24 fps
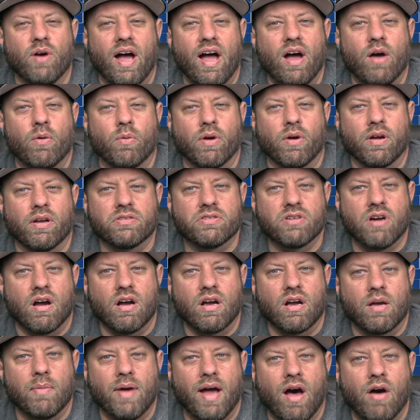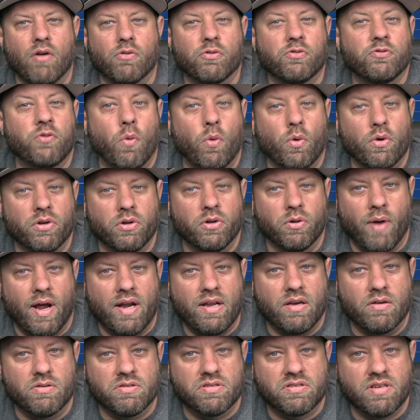Uh, we're gonna talk about four new
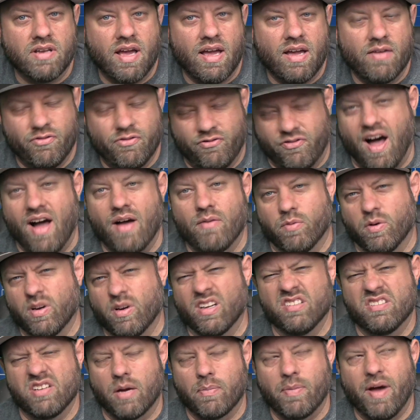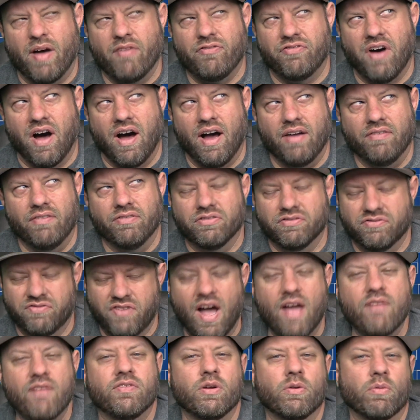radios today. Five. We're gonna talk about five.
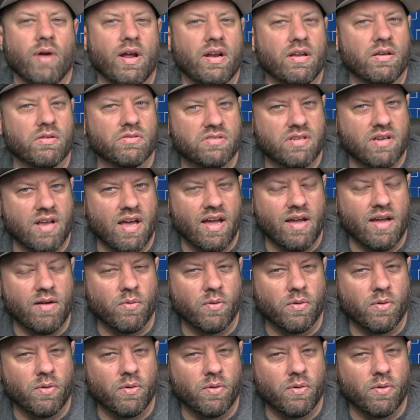Five new radios today.